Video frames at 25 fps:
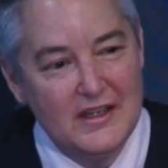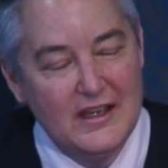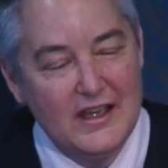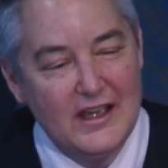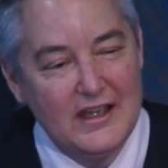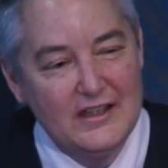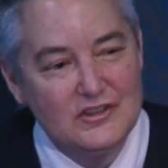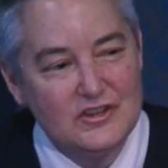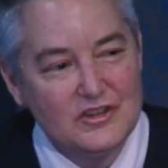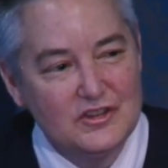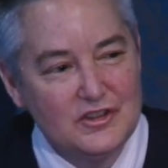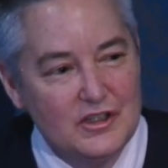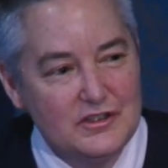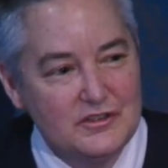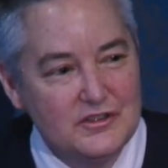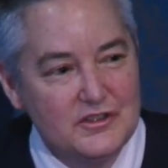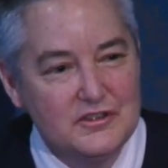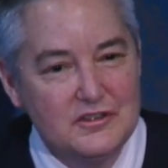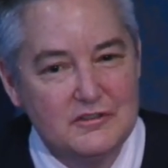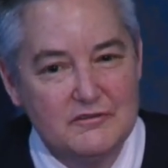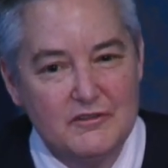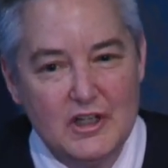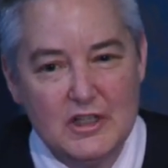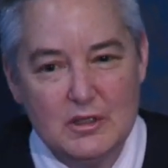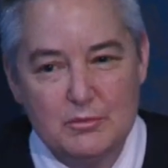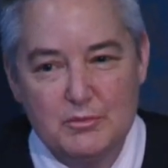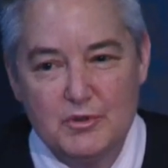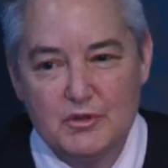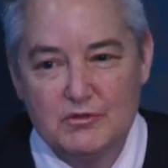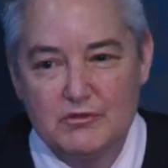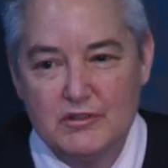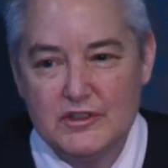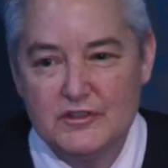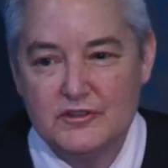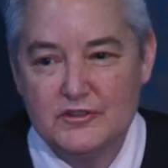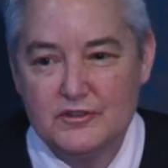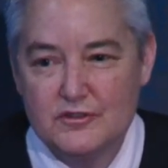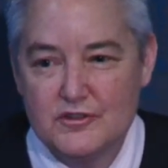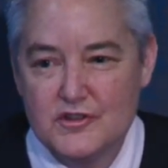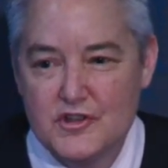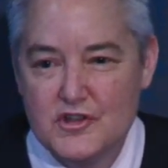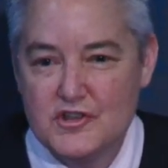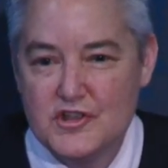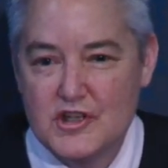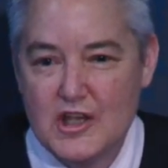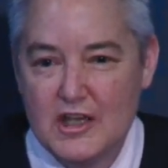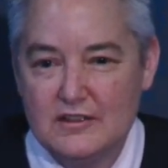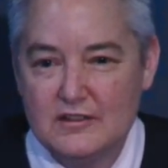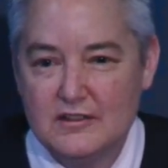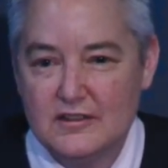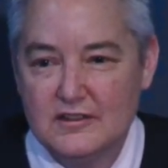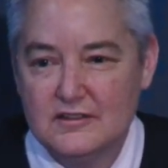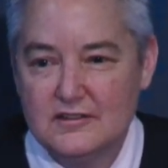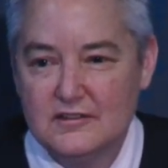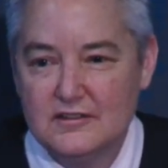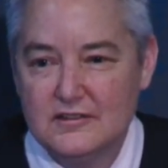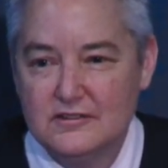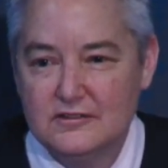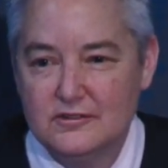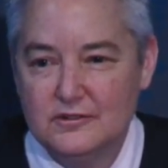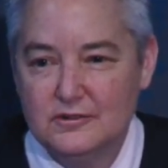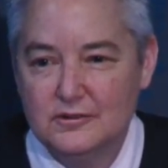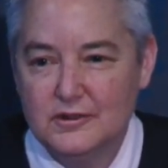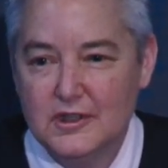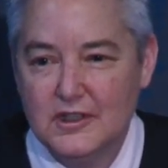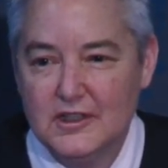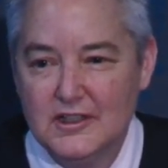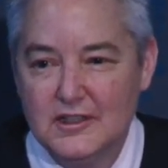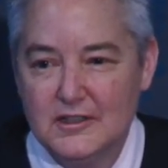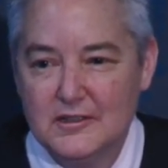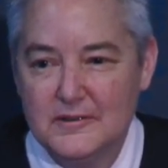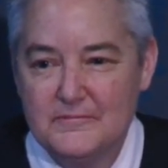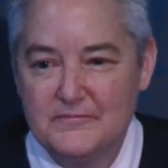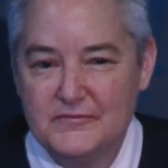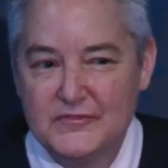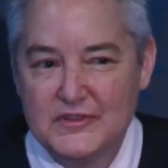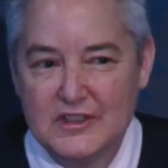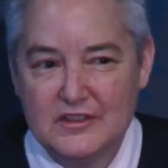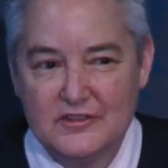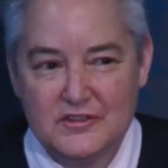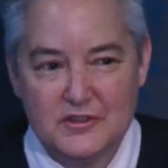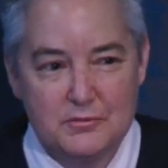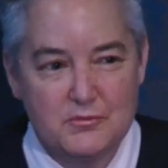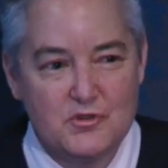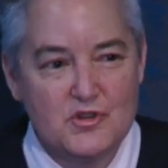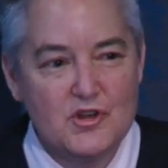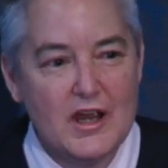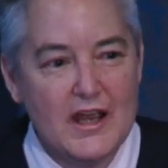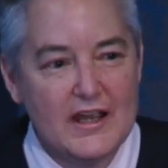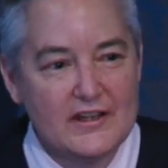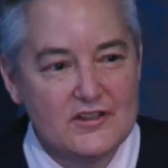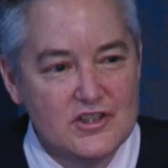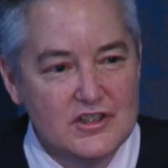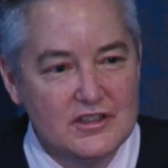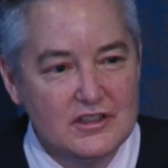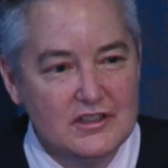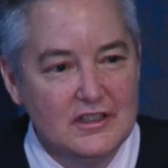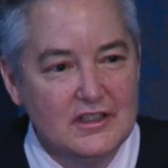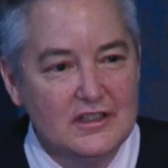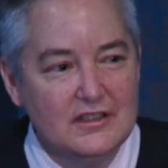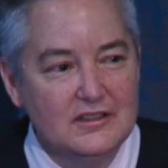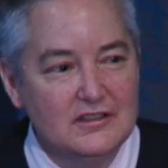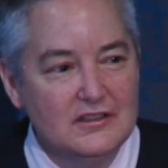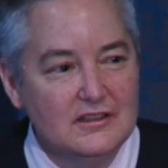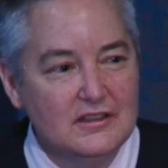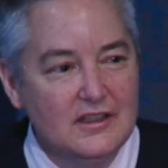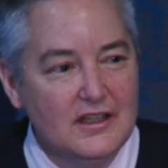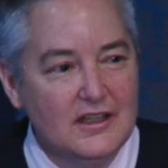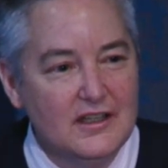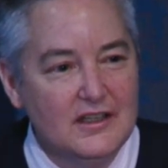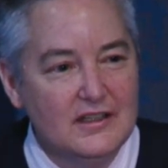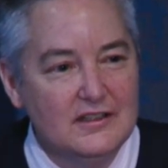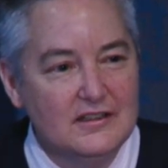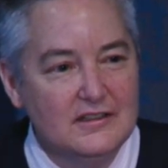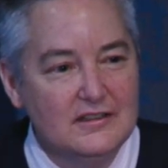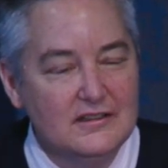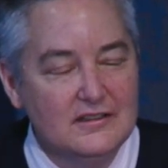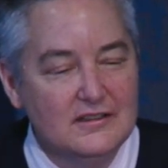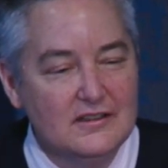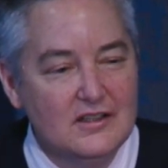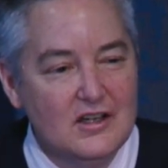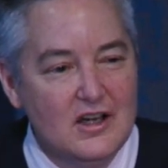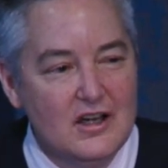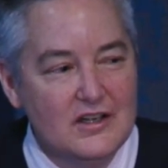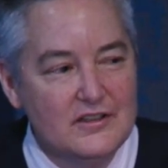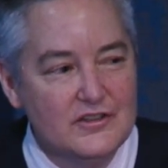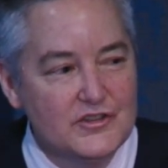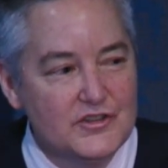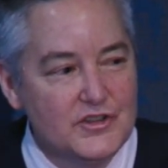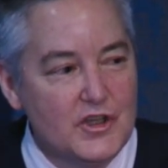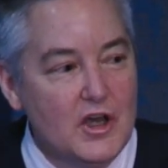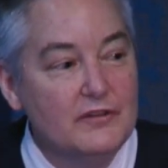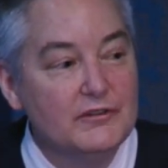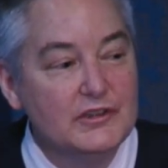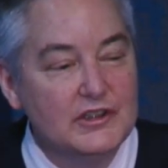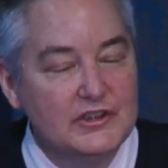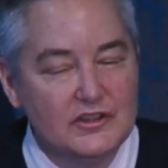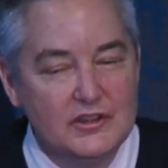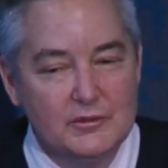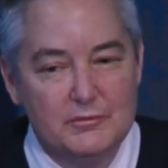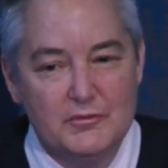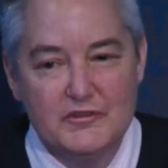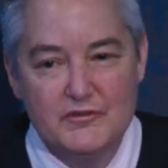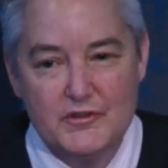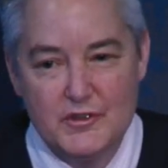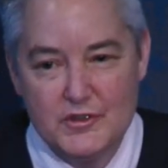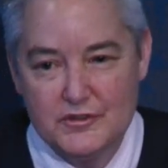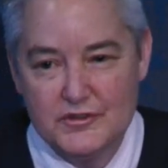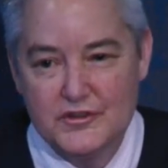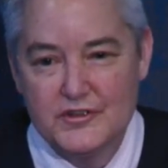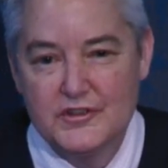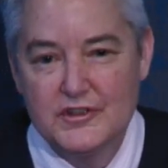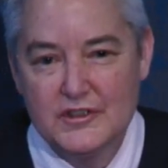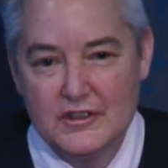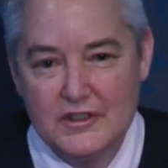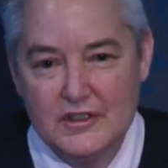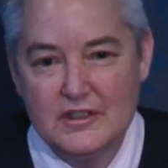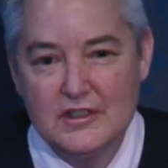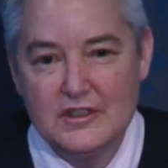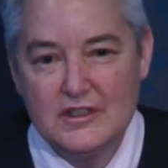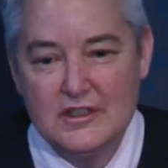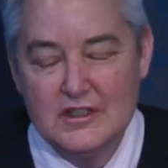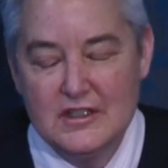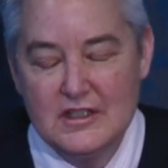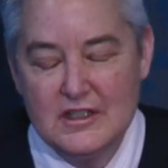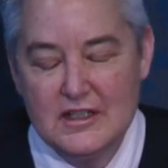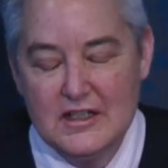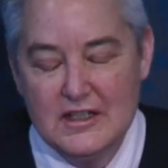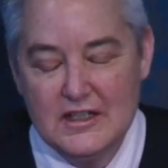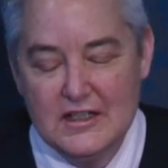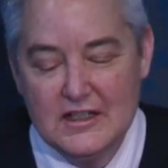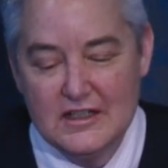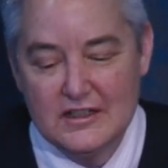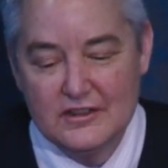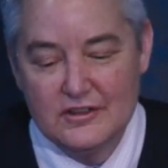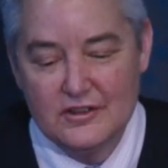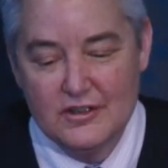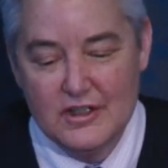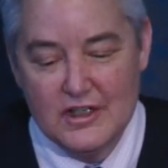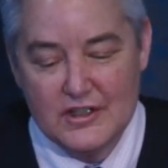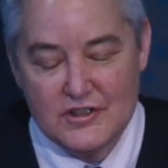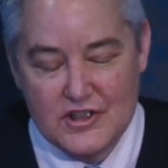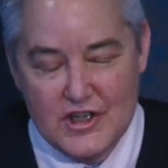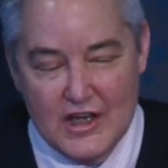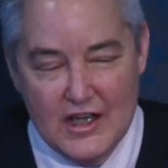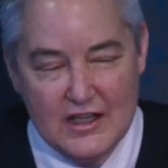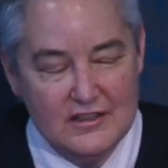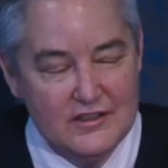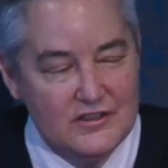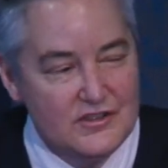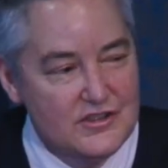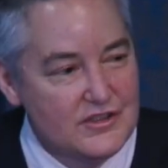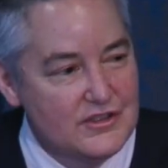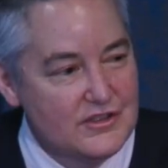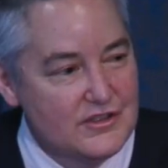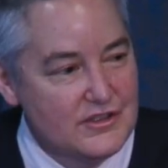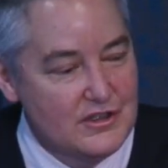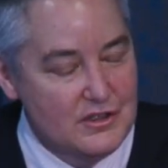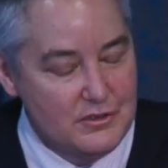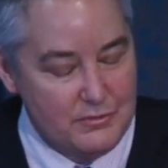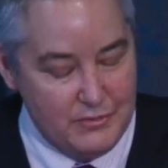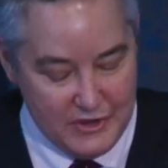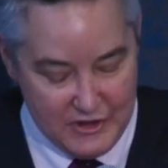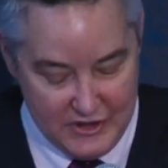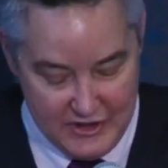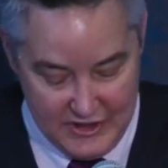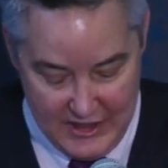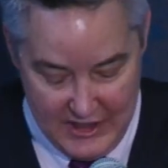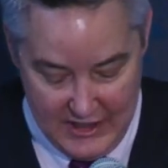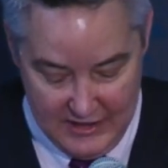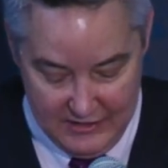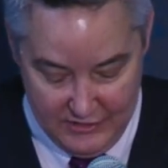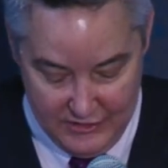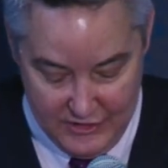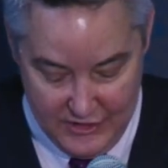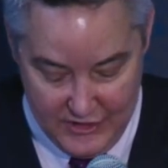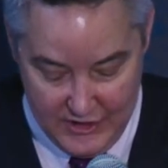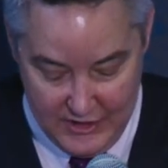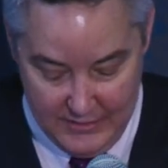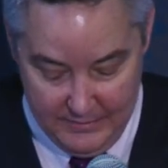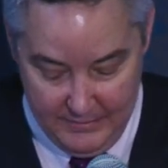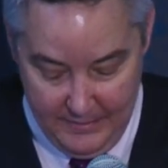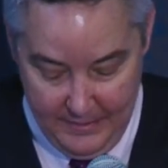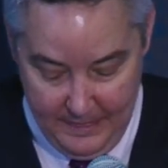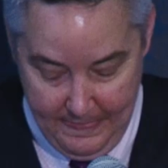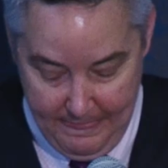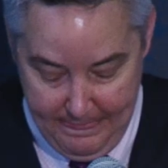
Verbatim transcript: and start to develop a research agenda to uh, get some traction and, and on solving some of those uh, grand challenges in open scholarship.